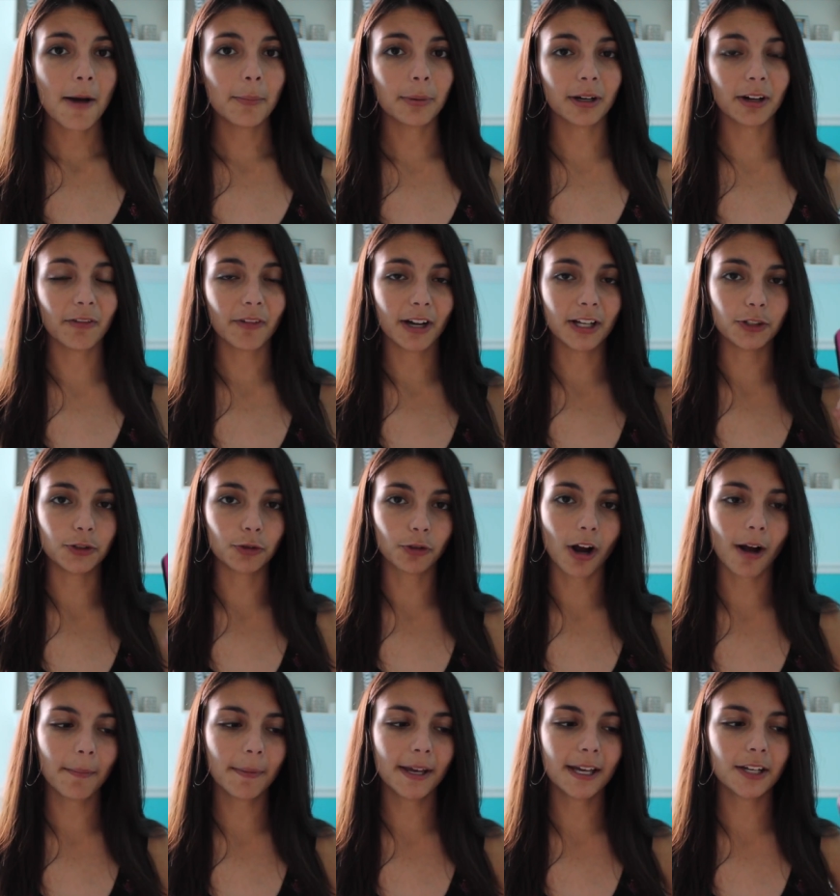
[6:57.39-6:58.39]
But if I
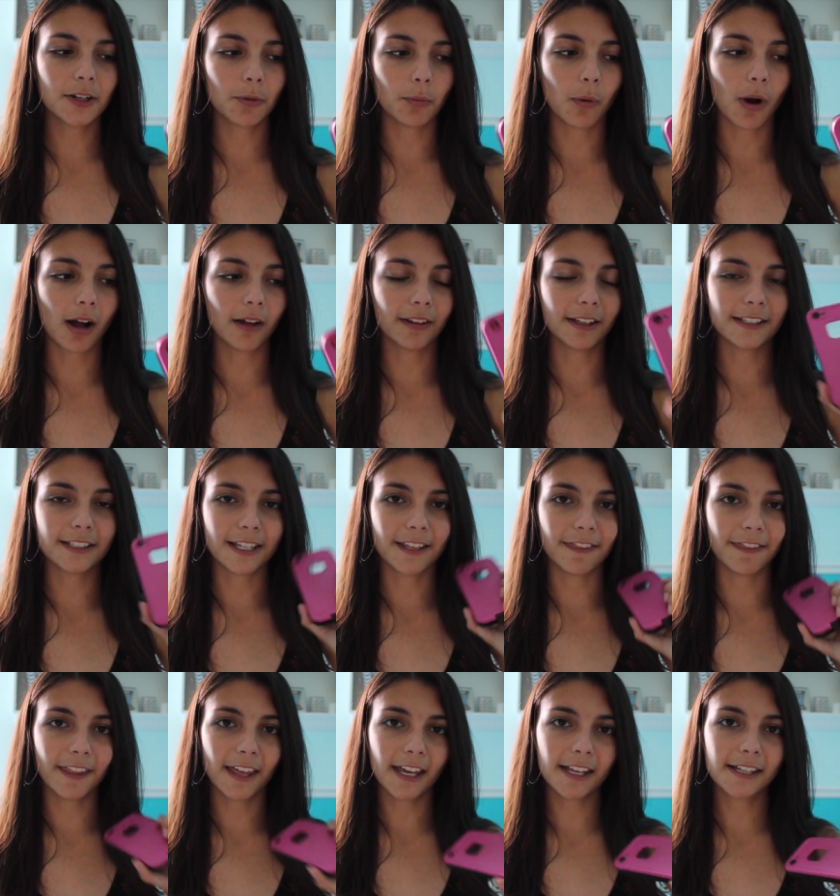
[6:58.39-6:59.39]
drop it while it's
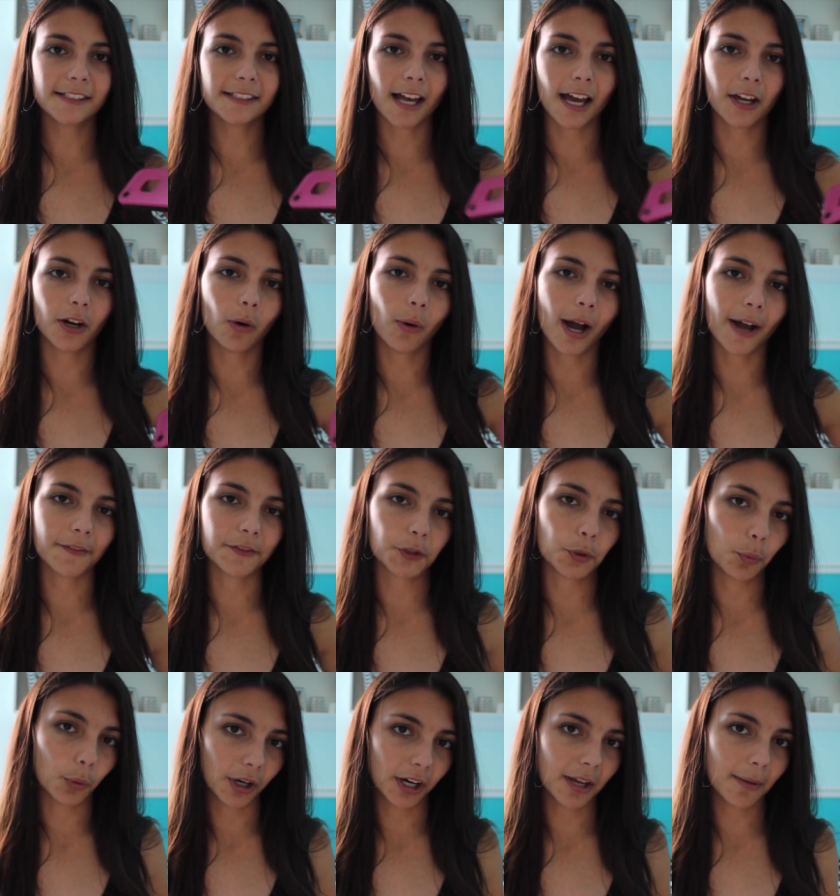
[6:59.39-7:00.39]
in this, I don't have
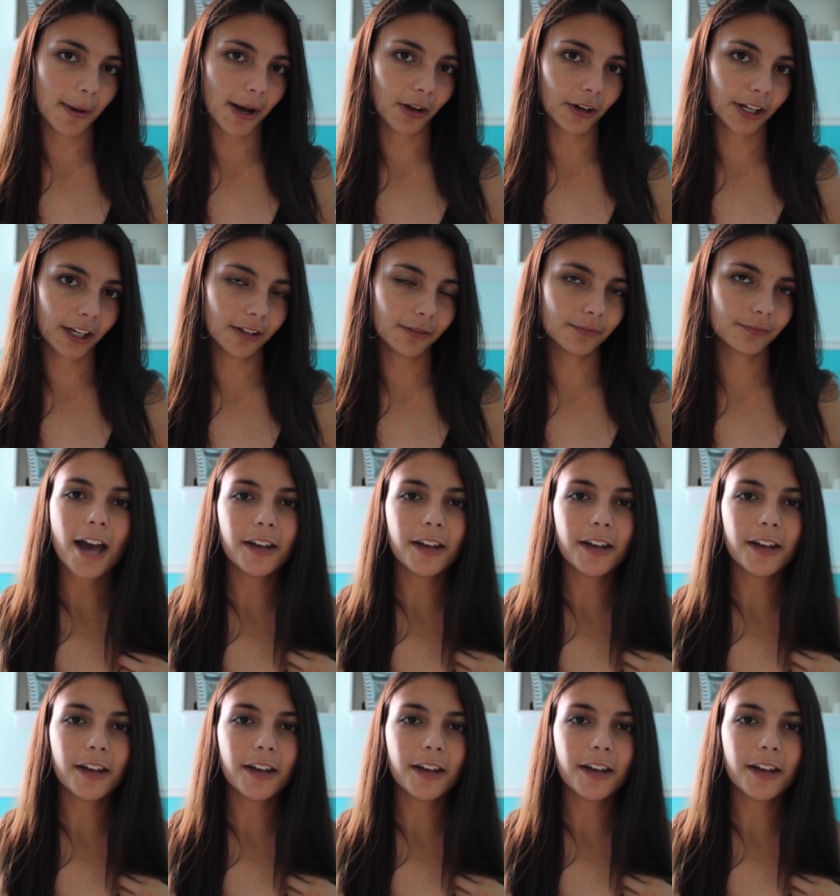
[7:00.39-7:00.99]
to worry about it.